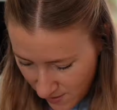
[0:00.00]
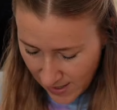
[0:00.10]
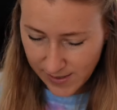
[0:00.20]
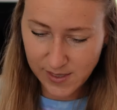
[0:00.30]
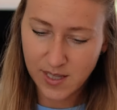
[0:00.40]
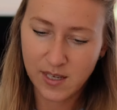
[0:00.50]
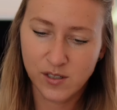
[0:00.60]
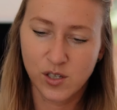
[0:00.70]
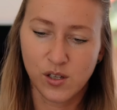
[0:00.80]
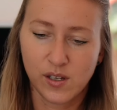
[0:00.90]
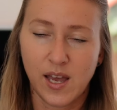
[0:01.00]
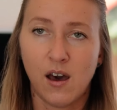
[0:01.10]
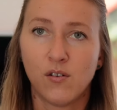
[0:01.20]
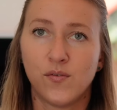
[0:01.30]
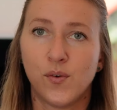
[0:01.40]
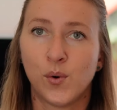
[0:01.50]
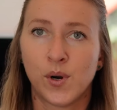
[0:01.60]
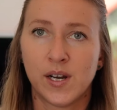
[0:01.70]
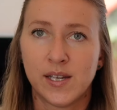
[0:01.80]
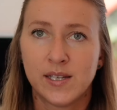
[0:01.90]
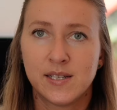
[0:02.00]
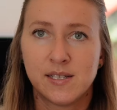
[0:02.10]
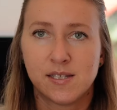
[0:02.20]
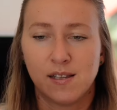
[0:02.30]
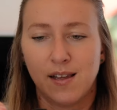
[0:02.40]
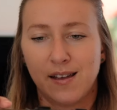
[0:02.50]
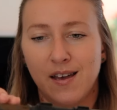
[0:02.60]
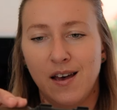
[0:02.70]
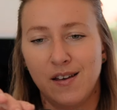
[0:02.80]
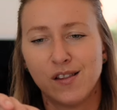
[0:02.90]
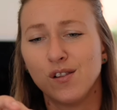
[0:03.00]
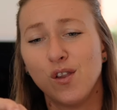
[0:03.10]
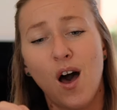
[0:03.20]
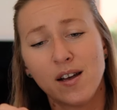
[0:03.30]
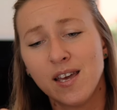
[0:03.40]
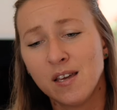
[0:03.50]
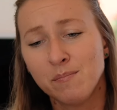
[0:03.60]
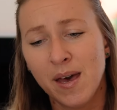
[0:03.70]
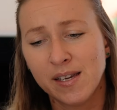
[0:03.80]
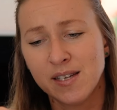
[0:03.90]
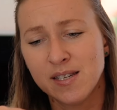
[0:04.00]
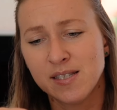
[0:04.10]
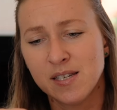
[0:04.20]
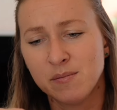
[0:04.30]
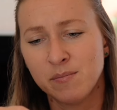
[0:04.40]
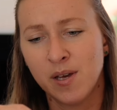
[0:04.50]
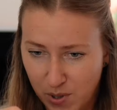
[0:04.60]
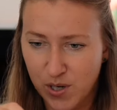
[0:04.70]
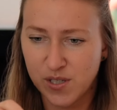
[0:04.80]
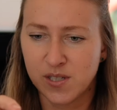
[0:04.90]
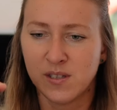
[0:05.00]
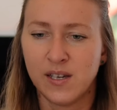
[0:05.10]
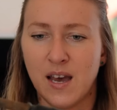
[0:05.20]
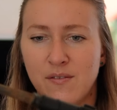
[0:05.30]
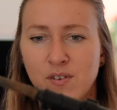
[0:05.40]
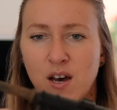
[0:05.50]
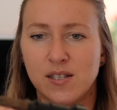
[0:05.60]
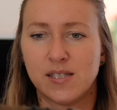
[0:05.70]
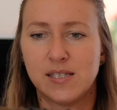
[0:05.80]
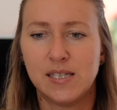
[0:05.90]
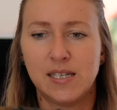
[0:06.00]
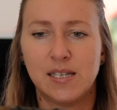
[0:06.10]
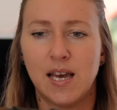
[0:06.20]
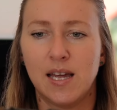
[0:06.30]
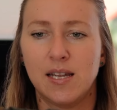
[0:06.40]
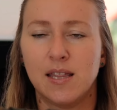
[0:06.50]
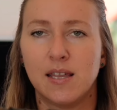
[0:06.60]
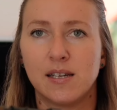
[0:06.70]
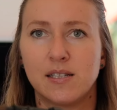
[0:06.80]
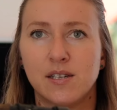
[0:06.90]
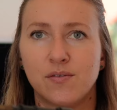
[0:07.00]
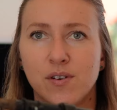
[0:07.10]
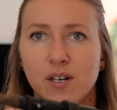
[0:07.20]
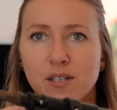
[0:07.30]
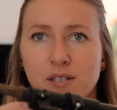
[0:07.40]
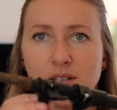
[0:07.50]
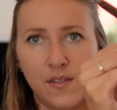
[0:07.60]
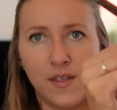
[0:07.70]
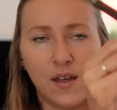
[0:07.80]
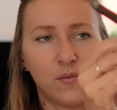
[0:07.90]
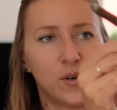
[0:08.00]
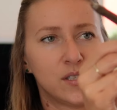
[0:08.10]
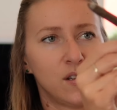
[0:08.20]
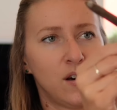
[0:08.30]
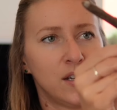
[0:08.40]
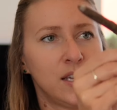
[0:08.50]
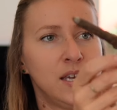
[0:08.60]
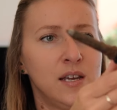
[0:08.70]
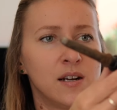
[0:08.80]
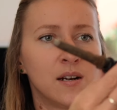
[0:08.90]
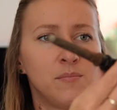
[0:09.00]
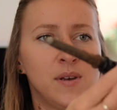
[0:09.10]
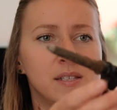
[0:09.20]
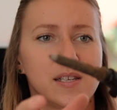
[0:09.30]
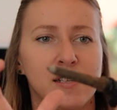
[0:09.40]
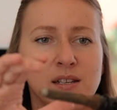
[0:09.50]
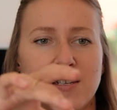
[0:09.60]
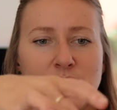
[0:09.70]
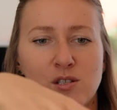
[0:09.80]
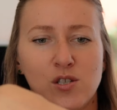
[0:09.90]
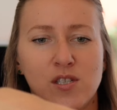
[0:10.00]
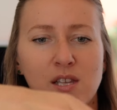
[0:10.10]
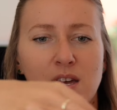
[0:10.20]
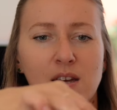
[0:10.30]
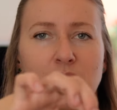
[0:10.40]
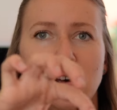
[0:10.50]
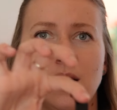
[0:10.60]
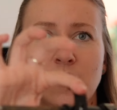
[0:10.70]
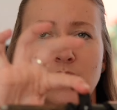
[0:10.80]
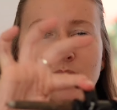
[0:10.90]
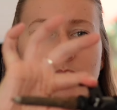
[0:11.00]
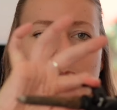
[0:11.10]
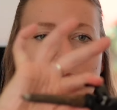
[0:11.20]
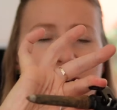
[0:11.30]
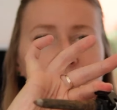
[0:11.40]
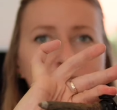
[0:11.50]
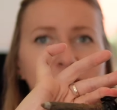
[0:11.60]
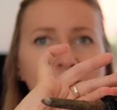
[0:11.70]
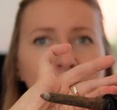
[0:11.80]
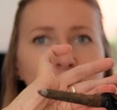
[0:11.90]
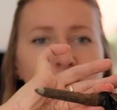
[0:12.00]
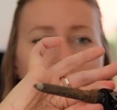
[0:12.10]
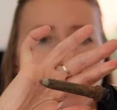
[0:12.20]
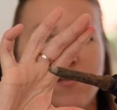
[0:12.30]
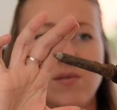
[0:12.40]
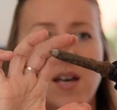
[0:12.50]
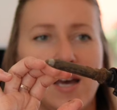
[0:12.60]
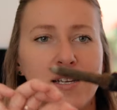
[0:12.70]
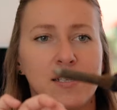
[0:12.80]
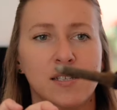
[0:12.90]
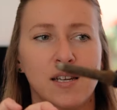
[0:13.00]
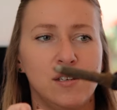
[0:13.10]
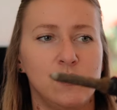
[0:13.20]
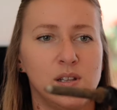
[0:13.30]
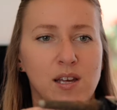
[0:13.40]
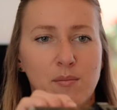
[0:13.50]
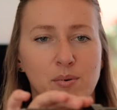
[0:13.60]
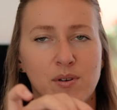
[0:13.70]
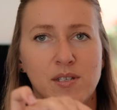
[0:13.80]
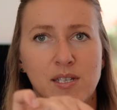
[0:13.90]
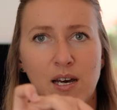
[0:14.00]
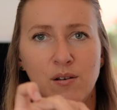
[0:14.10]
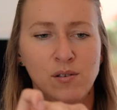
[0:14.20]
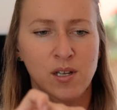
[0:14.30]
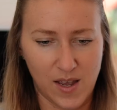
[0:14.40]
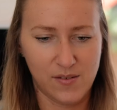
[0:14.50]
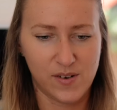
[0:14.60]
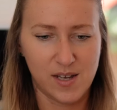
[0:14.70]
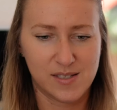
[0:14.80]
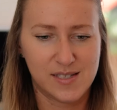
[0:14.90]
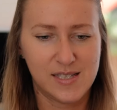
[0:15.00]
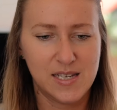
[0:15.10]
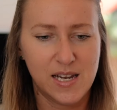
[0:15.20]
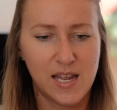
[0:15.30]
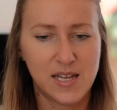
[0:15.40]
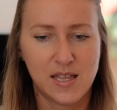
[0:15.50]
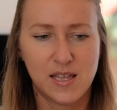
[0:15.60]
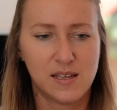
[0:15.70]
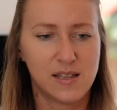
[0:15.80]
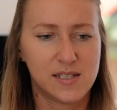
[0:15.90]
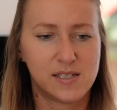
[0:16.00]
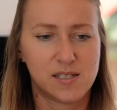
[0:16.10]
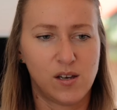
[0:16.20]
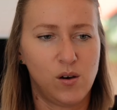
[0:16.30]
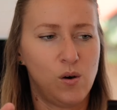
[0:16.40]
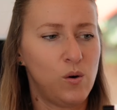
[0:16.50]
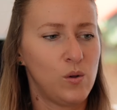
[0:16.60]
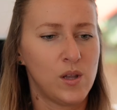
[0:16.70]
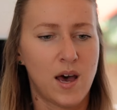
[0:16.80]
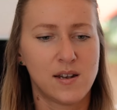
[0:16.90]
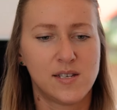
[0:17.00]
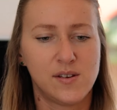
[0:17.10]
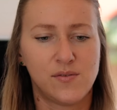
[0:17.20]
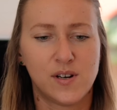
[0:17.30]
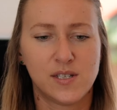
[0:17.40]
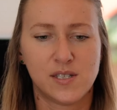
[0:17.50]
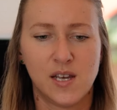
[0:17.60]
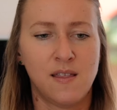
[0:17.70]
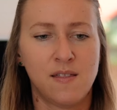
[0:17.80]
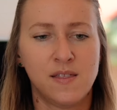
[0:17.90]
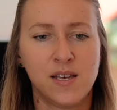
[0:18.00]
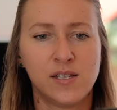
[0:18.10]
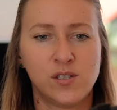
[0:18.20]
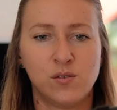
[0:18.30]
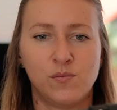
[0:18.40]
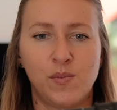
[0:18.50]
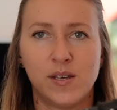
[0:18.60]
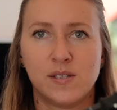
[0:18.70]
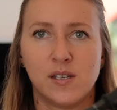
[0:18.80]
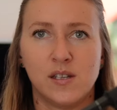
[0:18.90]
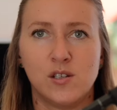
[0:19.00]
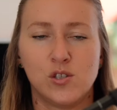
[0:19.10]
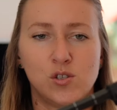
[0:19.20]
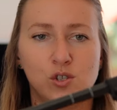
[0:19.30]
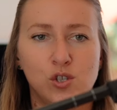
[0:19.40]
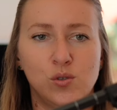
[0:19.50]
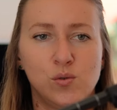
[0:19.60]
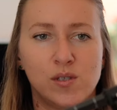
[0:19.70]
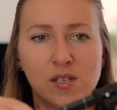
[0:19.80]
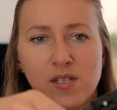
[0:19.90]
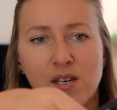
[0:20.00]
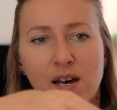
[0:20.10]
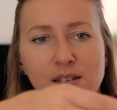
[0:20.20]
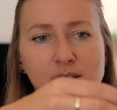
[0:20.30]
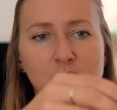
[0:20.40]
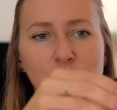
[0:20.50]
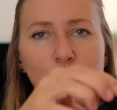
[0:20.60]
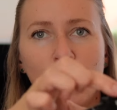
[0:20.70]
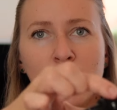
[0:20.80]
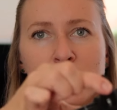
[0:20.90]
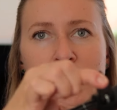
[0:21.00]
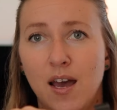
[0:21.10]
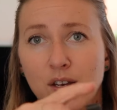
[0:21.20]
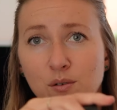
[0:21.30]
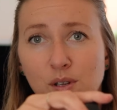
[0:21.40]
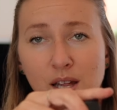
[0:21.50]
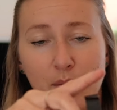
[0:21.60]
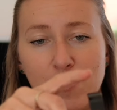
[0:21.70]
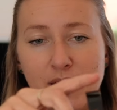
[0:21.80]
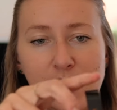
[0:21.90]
Next thing to look out for is like the locking mechanism. Personally, I've not seen anything different than what's on here. Basically, it's just like a clamp that you tighten and you clamp down. I've not seen anything that's a whole lot different than these. You'd basically just choose the size that you want and you clamp it